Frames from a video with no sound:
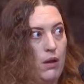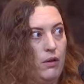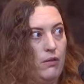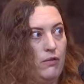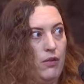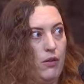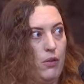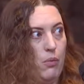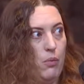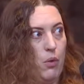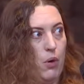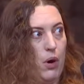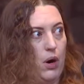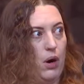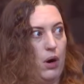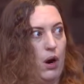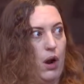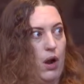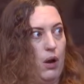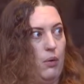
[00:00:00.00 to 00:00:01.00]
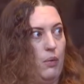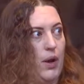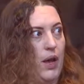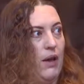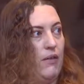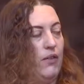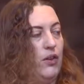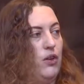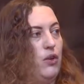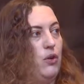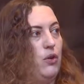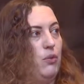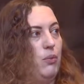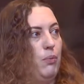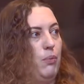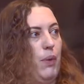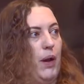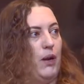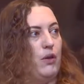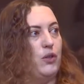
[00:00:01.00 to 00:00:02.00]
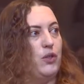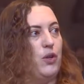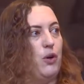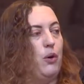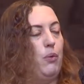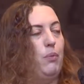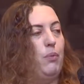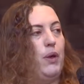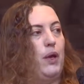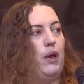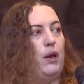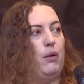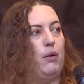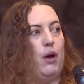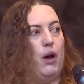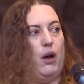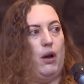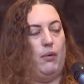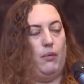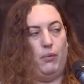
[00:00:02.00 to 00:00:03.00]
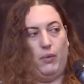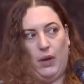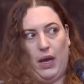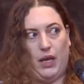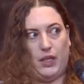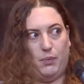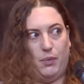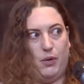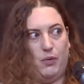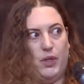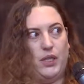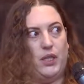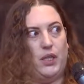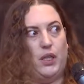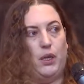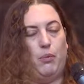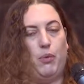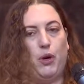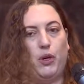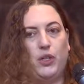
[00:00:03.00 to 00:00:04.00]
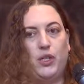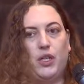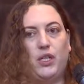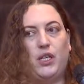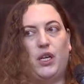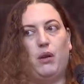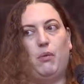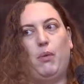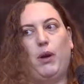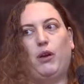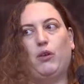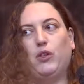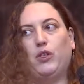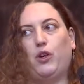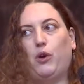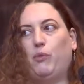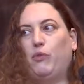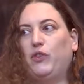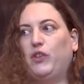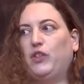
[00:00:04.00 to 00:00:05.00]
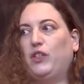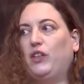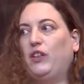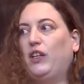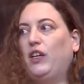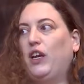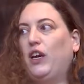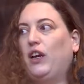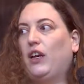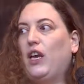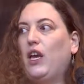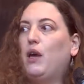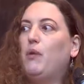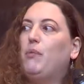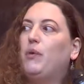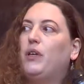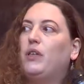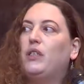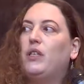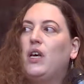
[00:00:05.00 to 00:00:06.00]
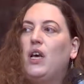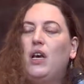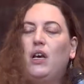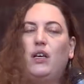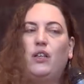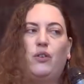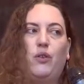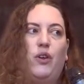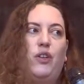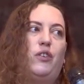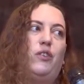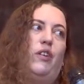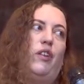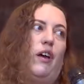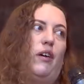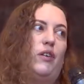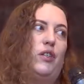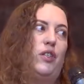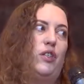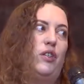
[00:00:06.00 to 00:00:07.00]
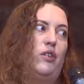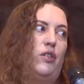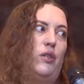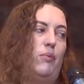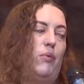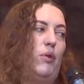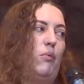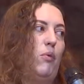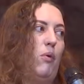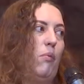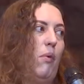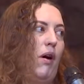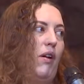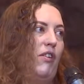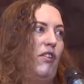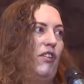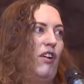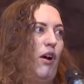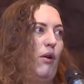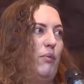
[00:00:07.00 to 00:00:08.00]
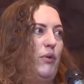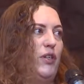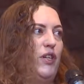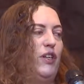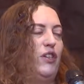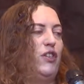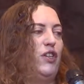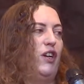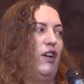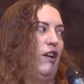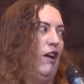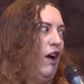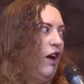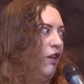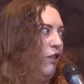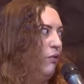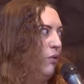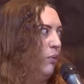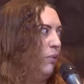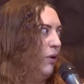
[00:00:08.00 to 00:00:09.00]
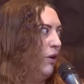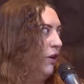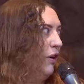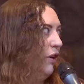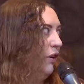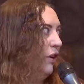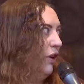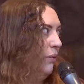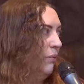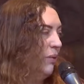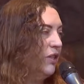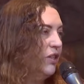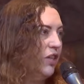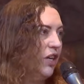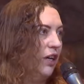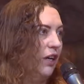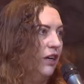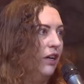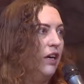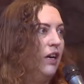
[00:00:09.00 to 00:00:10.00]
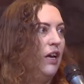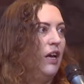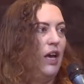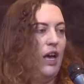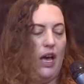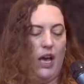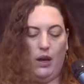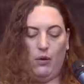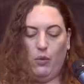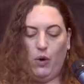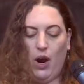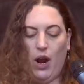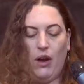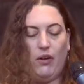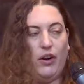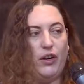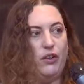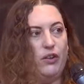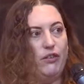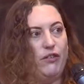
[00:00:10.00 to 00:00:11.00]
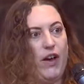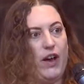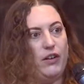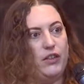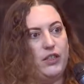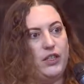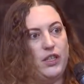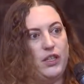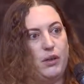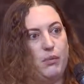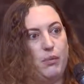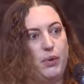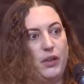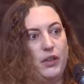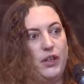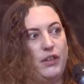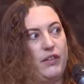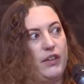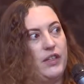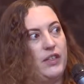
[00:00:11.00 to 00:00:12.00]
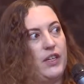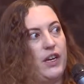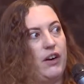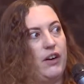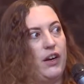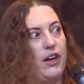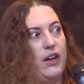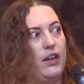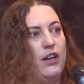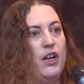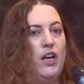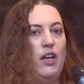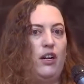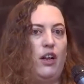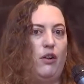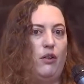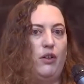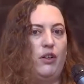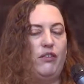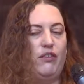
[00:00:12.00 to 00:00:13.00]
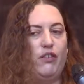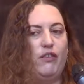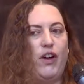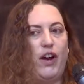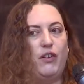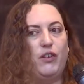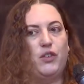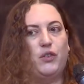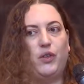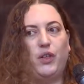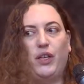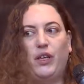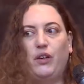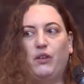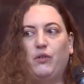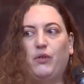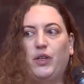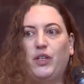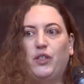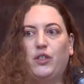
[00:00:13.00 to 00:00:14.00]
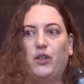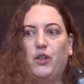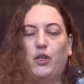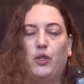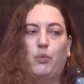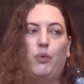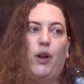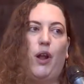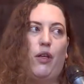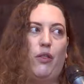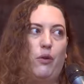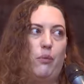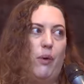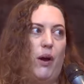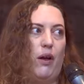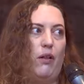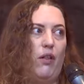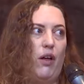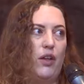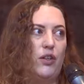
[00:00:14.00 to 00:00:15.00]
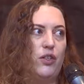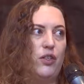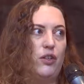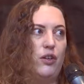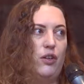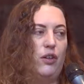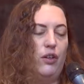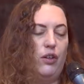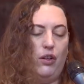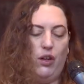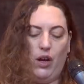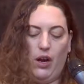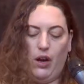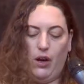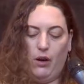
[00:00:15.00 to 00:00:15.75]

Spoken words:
Furthermore, we have a new microscope has been recently purchased, and a microscope facility on campus is going to allow us to do some of the more modern computation and high throughput imaging. And we're hiring new faculty to build in this area, not only for virus-related research, but other biological